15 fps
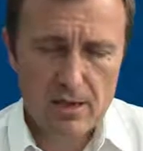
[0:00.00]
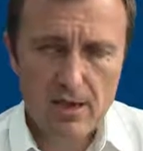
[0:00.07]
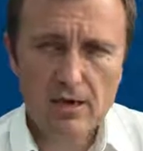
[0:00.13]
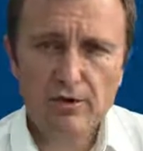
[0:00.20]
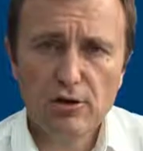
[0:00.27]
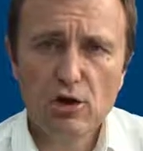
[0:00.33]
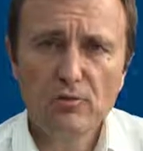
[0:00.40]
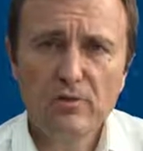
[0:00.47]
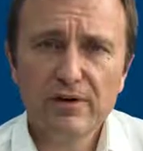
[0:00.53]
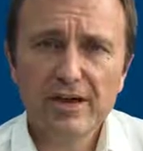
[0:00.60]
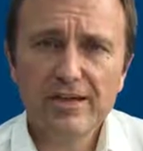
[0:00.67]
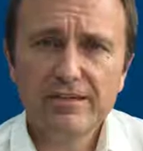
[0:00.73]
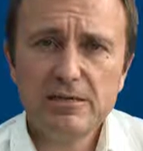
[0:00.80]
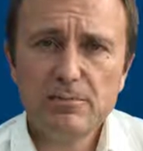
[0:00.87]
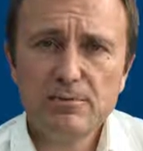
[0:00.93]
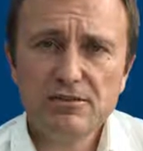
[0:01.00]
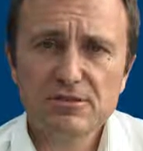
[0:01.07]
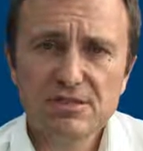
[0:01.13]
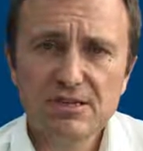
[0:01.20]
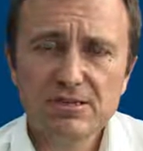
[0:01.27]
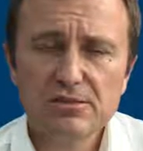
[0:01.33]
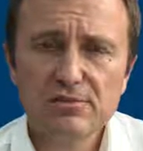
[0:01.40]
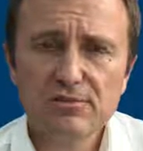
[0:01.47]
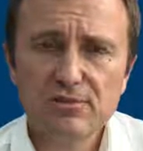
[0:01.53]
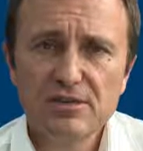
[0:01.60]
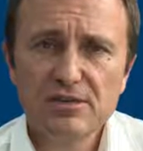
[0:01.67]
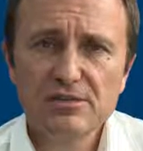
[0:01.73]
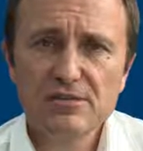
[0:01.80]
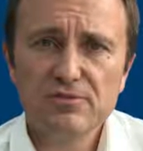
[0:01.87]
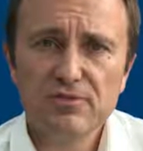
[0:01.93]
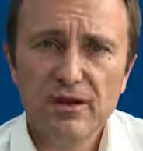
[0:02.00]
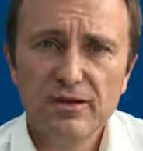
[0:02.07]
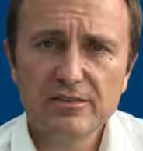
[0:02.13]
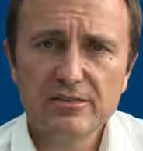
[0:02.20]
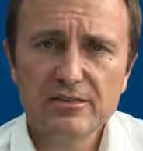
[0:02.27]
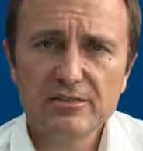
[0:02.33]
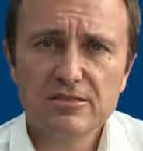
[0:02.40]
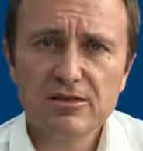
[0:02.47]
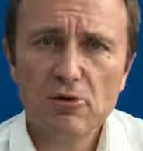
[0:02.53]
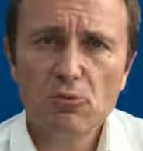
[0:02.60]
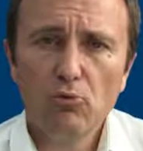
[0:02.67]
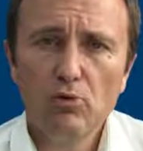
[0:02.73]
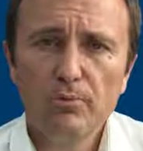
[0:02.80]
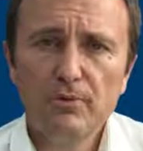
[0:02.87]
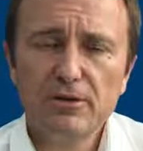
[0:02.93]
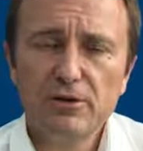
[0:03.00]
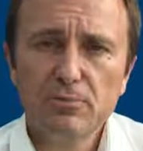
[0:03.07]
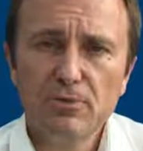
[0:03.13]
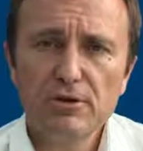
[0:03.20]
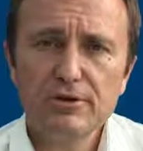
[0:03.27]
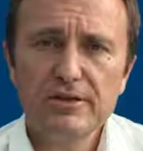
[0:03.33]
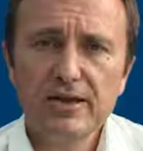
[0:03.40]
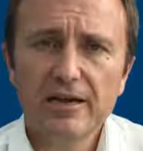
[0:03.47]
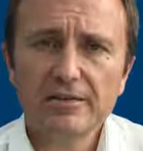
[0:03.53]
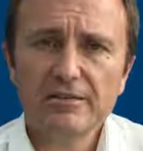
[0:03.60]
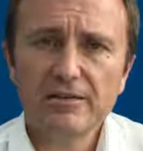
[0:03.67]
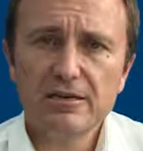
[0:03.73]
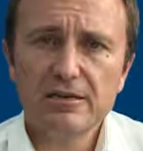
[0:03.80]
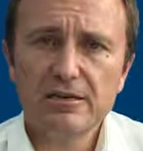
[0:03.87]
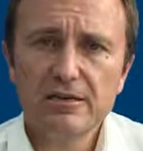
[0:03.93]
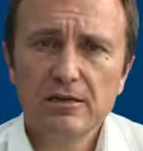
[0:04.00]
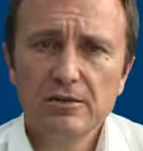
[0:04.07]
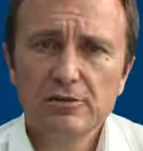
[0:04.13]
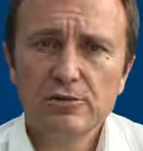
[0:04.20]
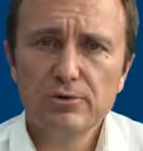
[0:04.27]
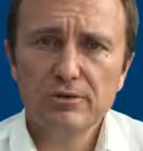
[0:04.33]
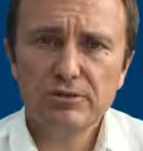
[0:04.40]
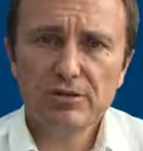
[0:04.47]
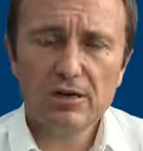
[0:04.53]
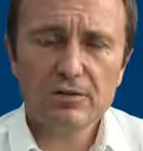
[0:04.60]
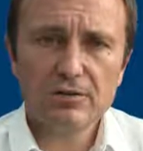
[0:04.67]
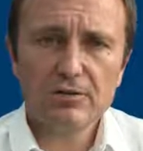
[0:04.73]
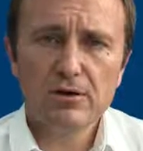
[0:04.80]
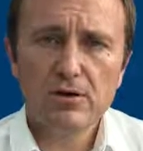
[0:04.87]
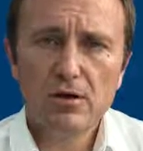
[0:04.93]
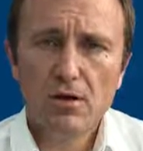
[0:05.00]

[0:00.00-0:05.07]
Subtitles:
And over 80% of these devices will be communicating to each other